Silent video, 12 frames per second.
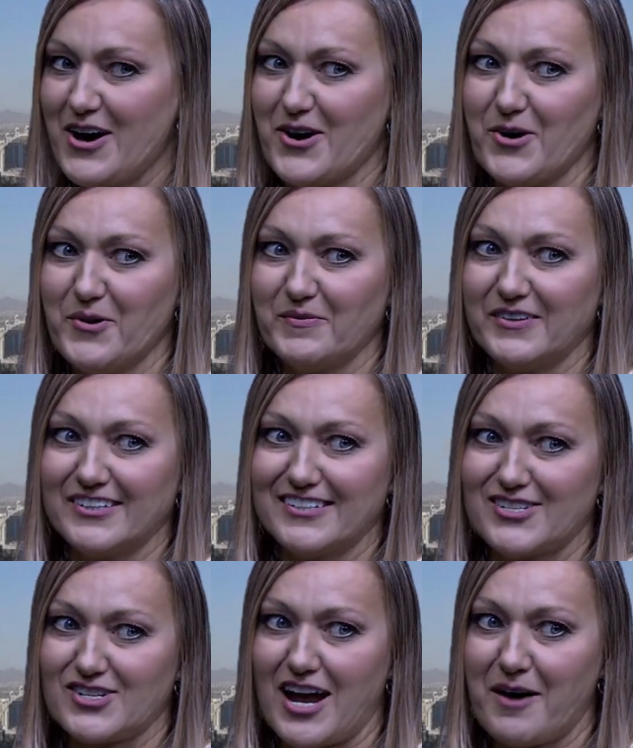A home
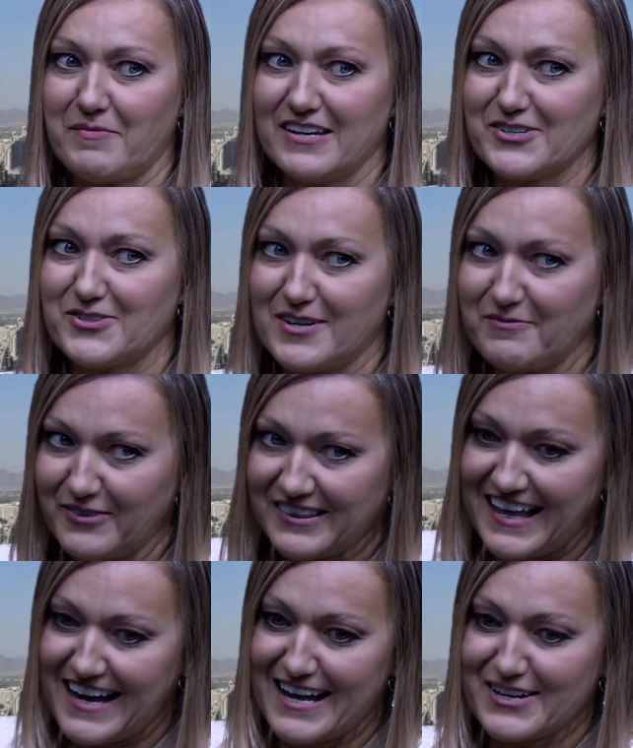goods shopping trip
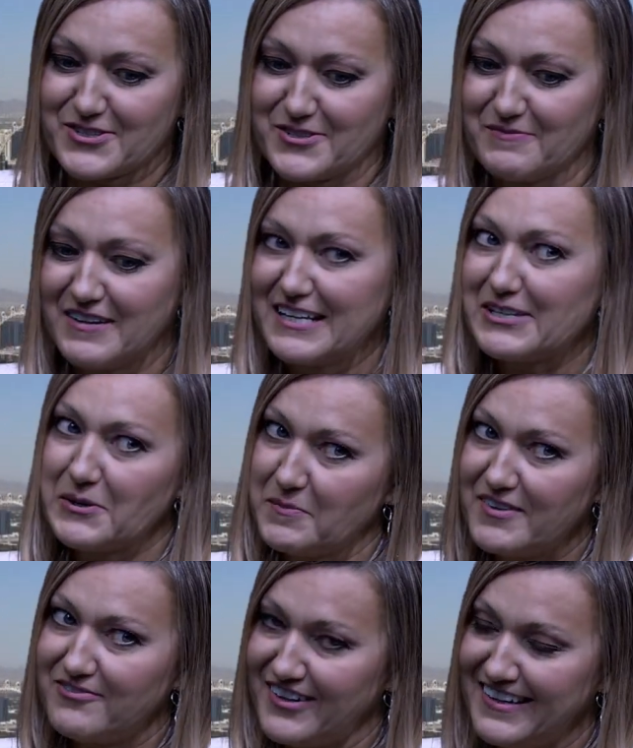with that extra money could
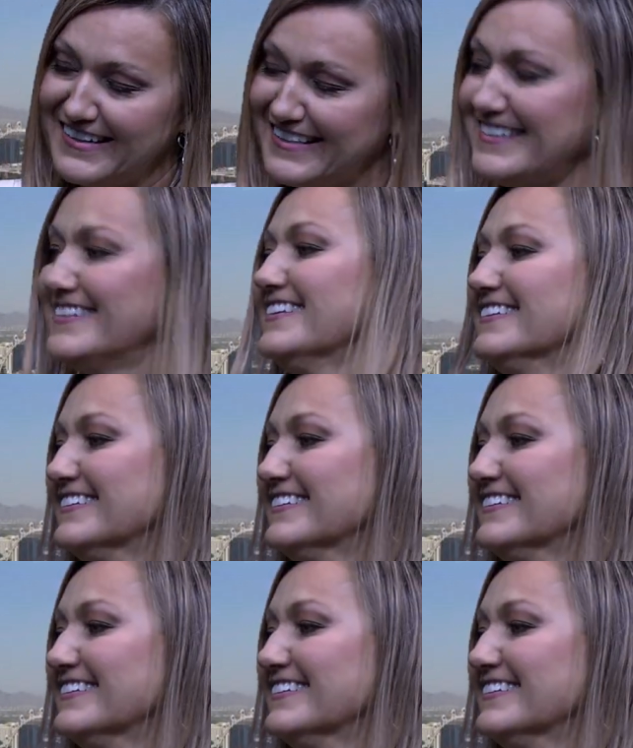be fun.